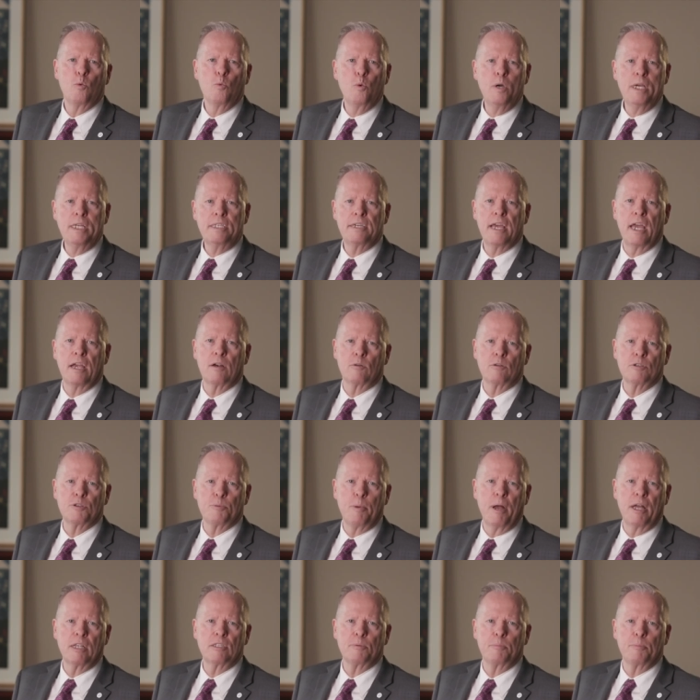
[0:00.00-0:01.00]
We take
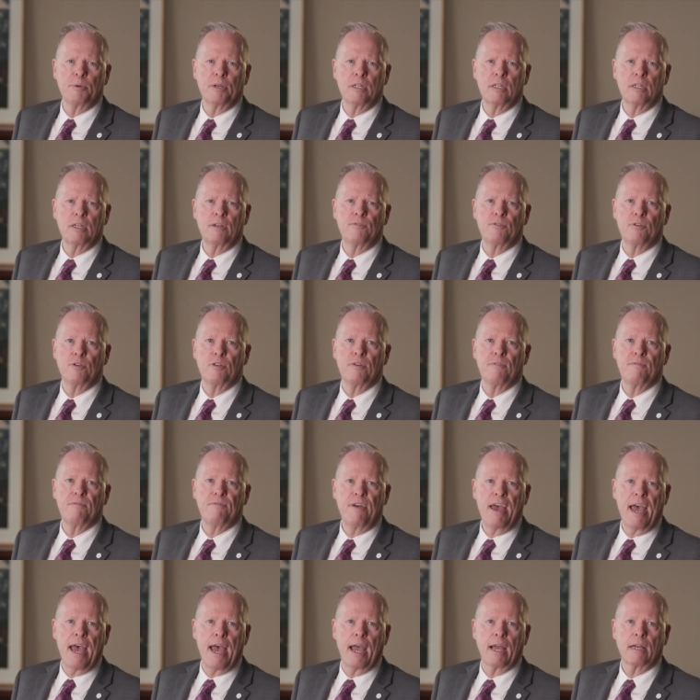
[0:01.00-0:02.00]
responsibility for the
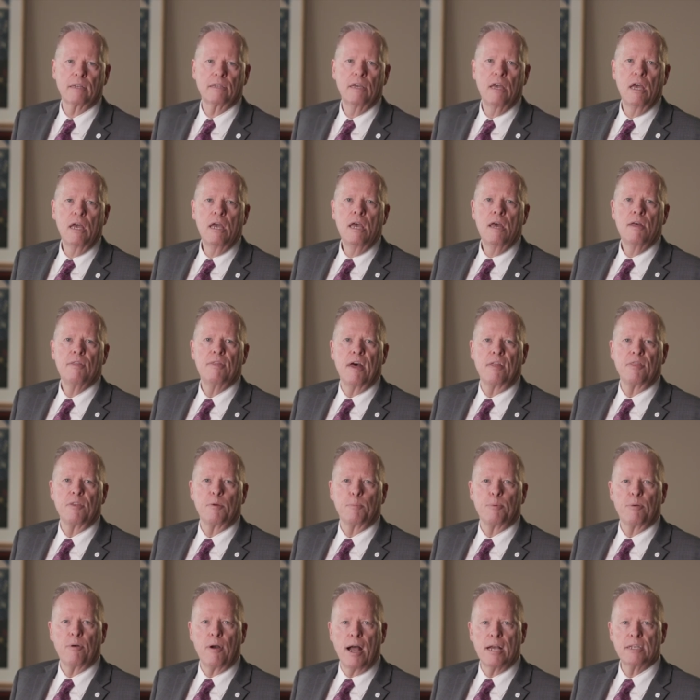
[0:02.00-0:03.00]
fact that
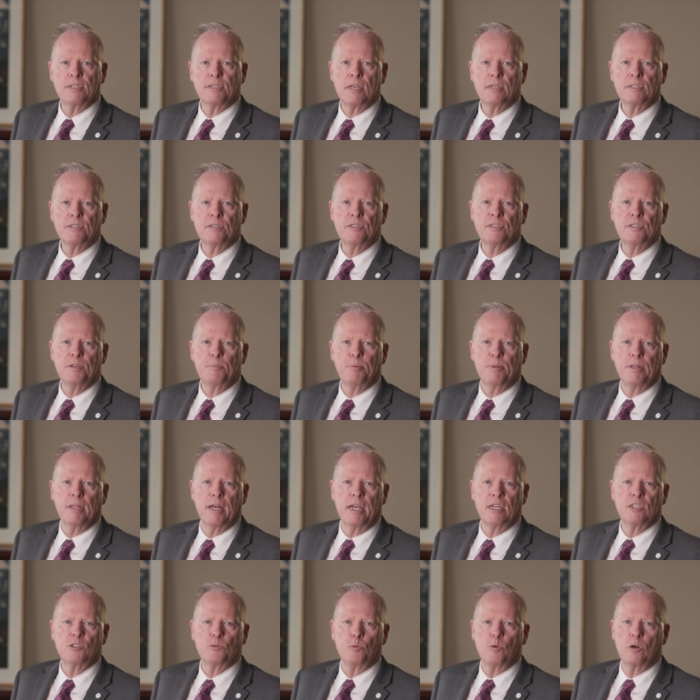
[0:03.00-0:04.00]
the processes in
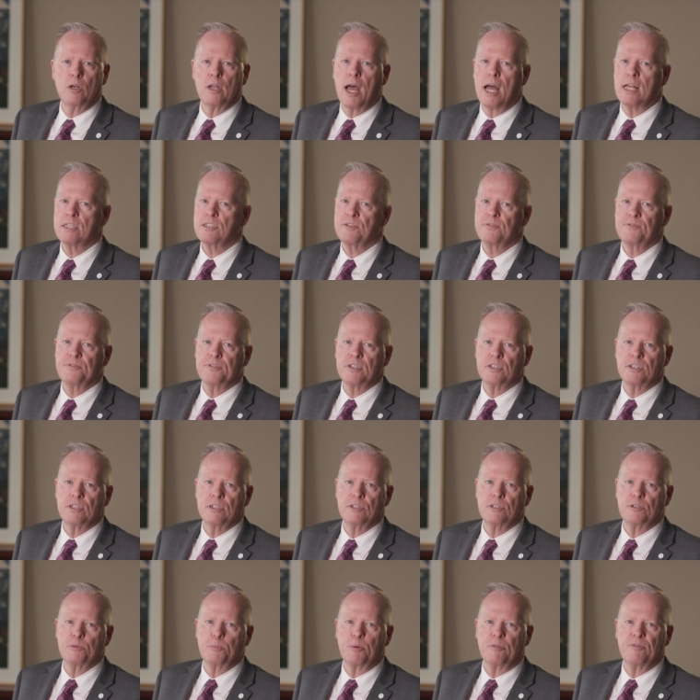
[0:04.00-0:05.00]
place were not
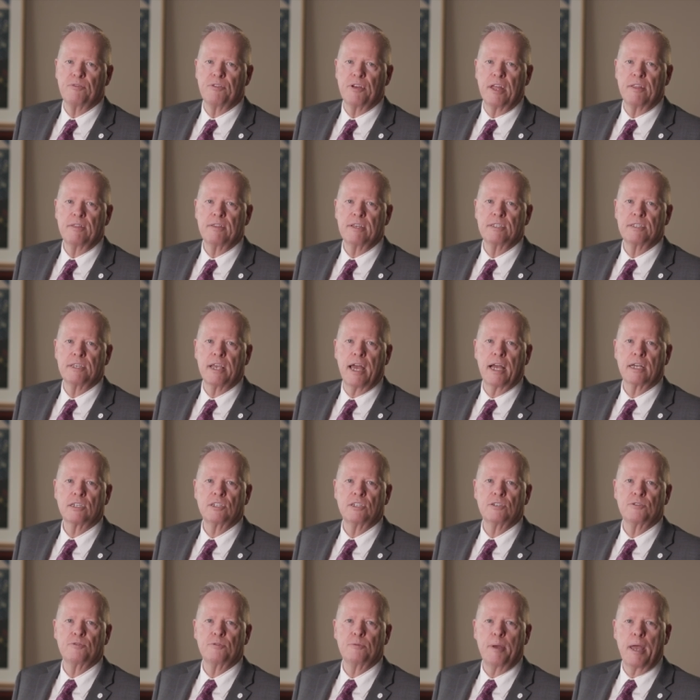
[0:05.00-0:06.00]
sufficient to prevent these
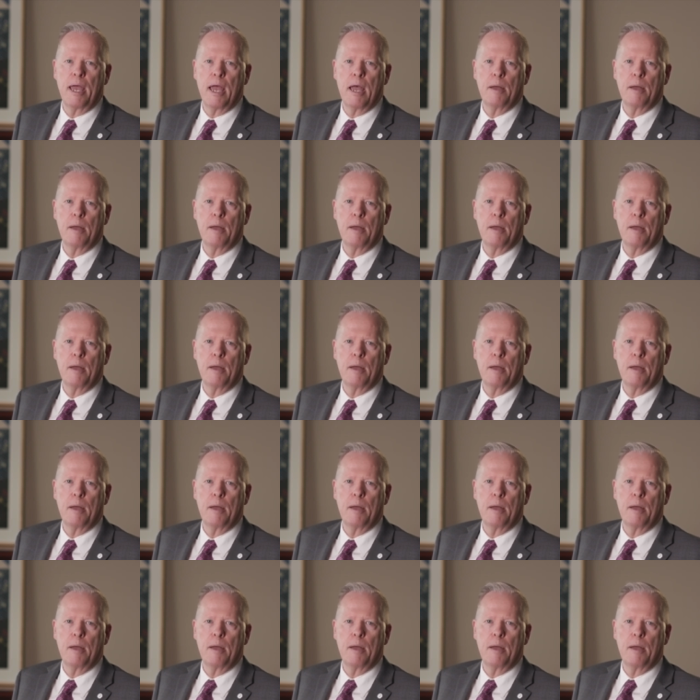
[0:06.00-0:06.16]
actions from